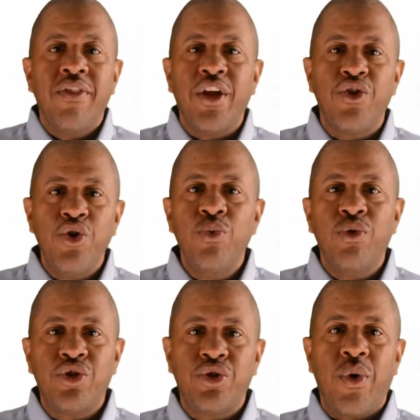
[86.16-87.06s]
that you
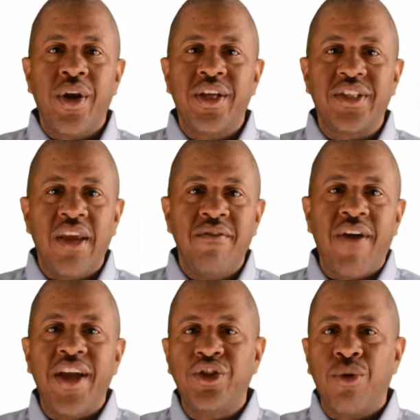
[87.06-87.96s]
will join us.
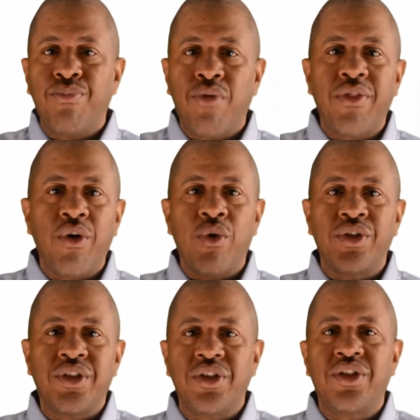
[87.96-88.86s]
Invite your brother or
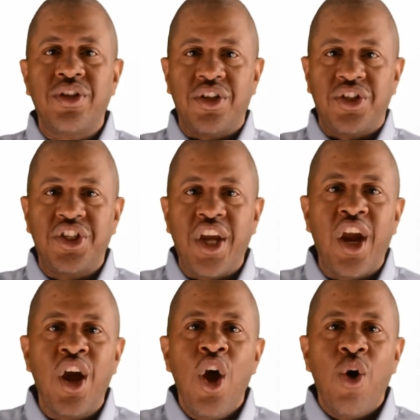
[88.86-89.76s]
sister to
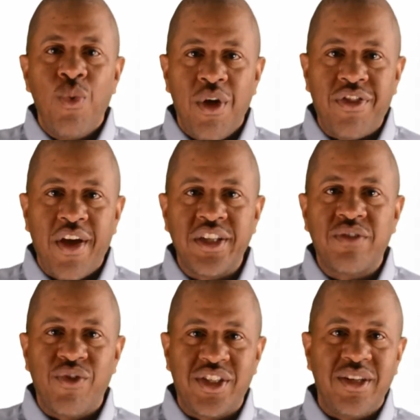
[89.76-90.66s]
share with us
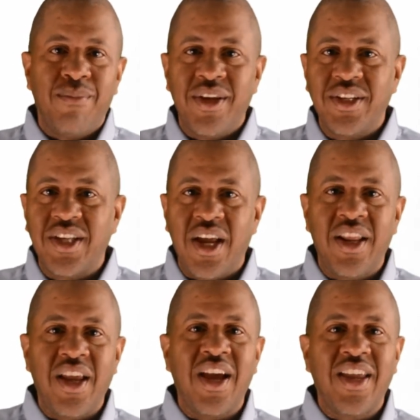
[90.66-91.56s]
for Sibling
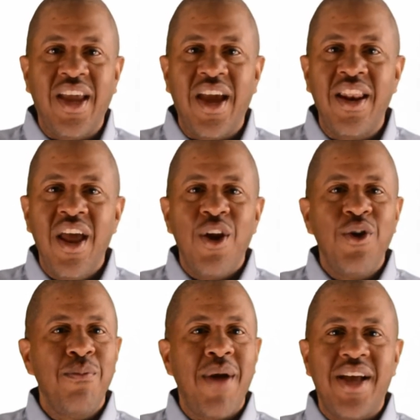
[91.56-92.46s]
Sunday. Again,
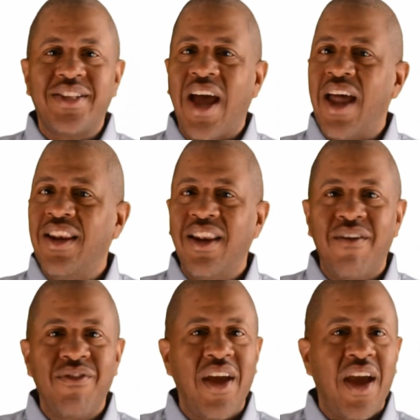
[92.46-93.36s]
New Mass, I
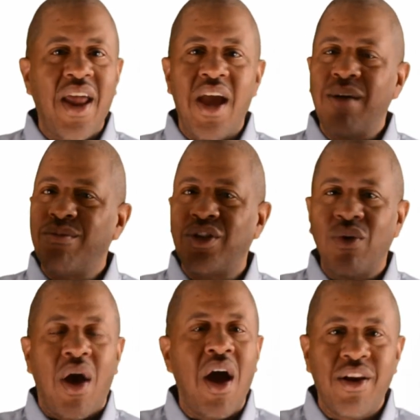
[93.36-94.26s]
love you, and I am
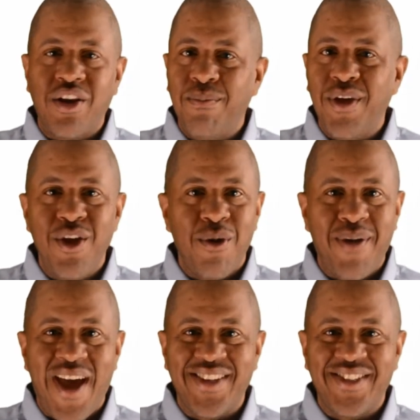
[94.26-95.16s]
so honored to be your
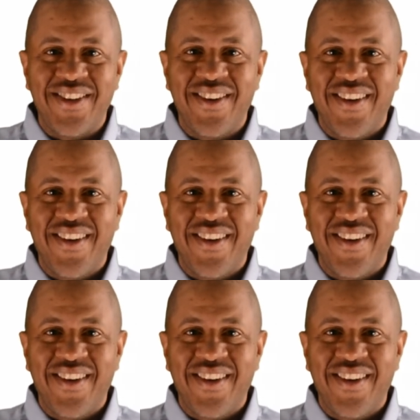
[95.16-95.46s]
pastor.